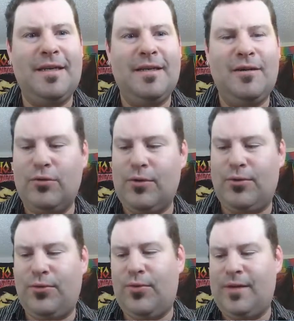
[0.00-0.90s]

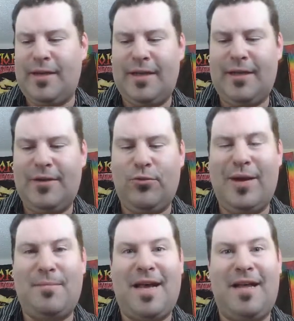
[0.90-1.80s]
growth in your
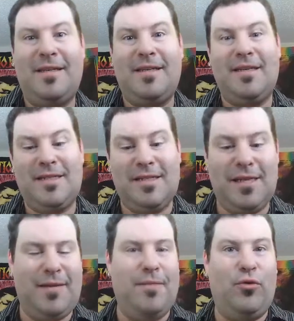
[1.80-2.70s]
wet palette, because it's
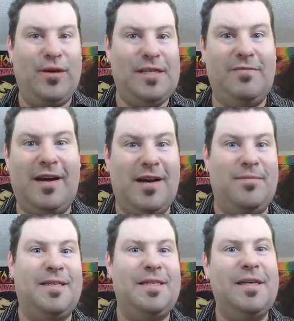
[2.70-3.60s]
going to be a moist
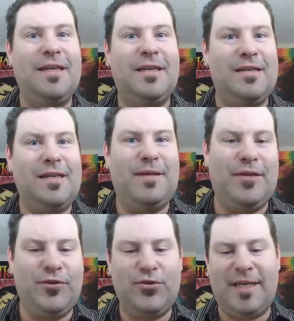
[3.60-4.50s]
environment. There's going to be
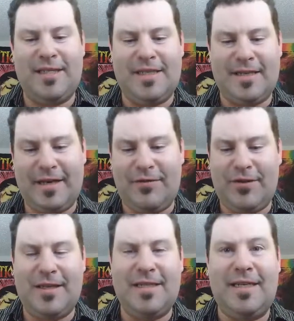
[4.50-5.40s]
nutrients in there for
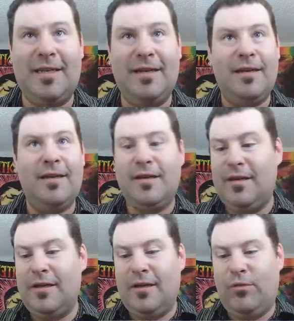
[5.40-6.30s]
things to eat.
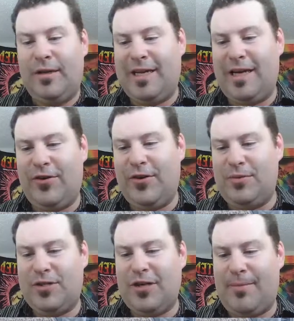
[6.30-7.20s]
One thing I've heard was copper